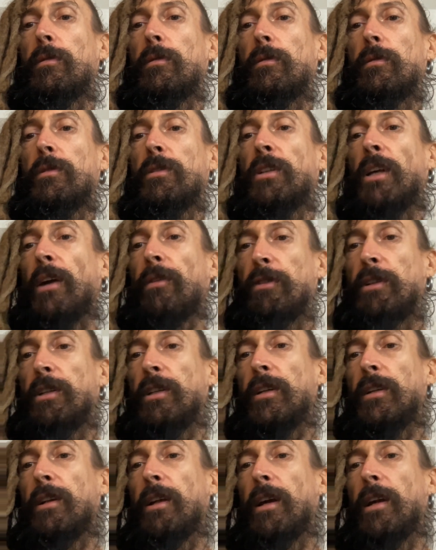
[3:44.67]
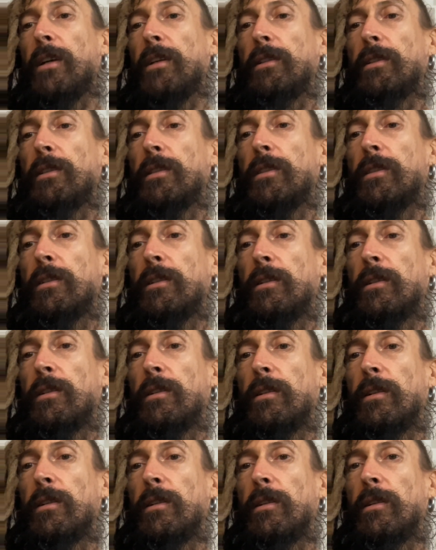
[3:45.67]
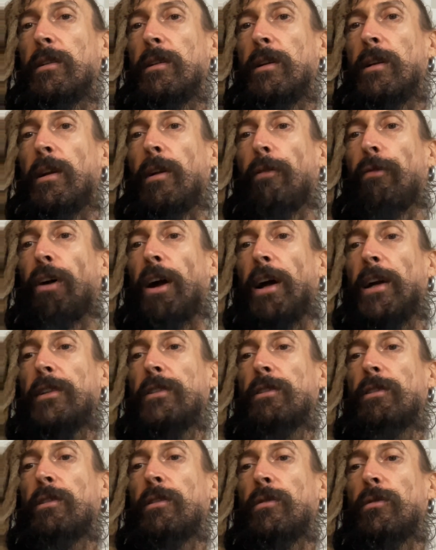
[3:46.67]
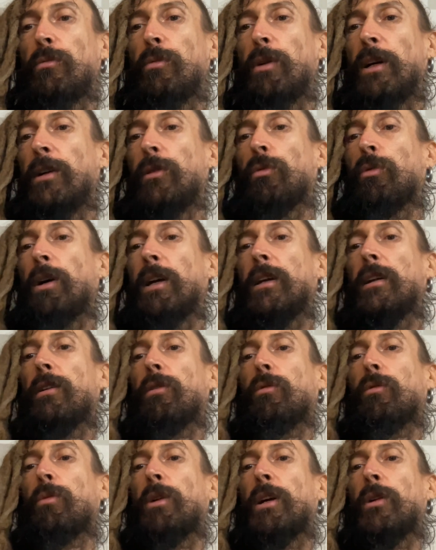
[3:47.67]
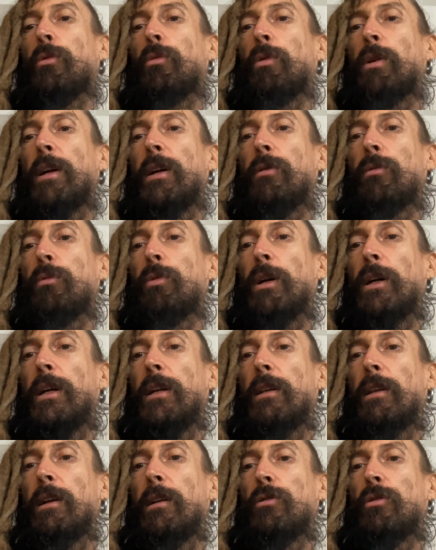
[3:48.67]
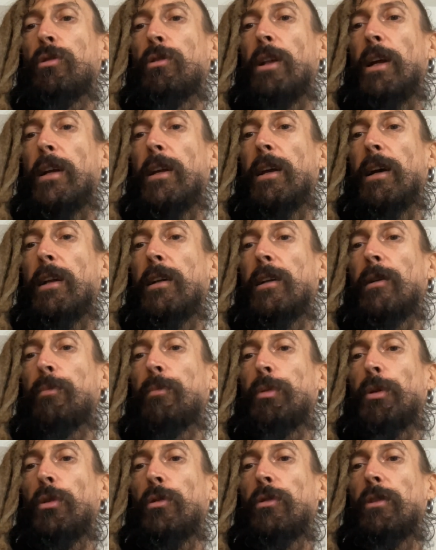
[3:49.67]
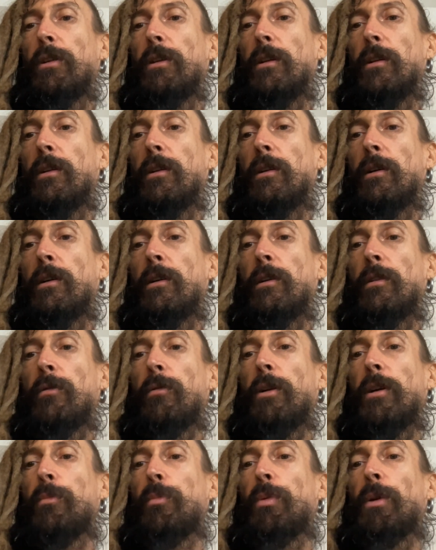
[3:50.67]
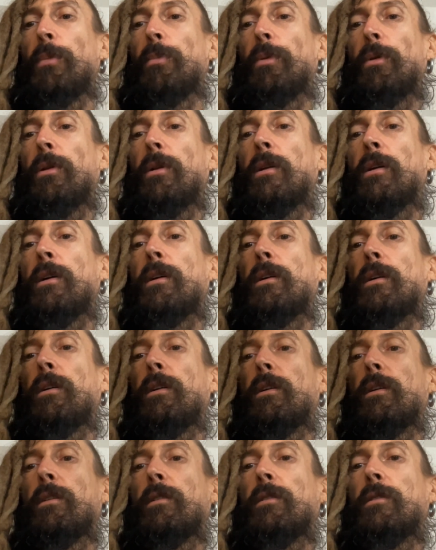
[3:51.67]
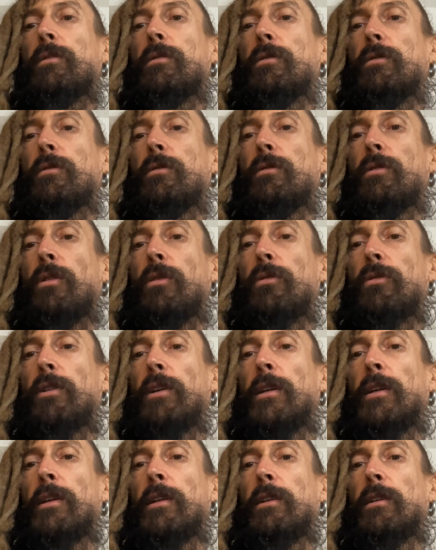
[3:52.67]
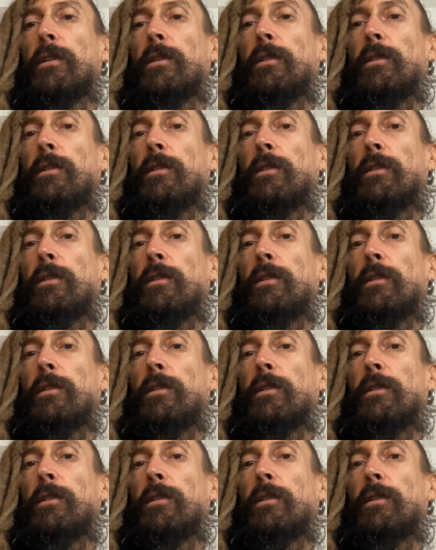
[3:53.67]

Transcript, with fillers: 70 days in a fast, where, where, where, where, where do they get their protein? When people don't eat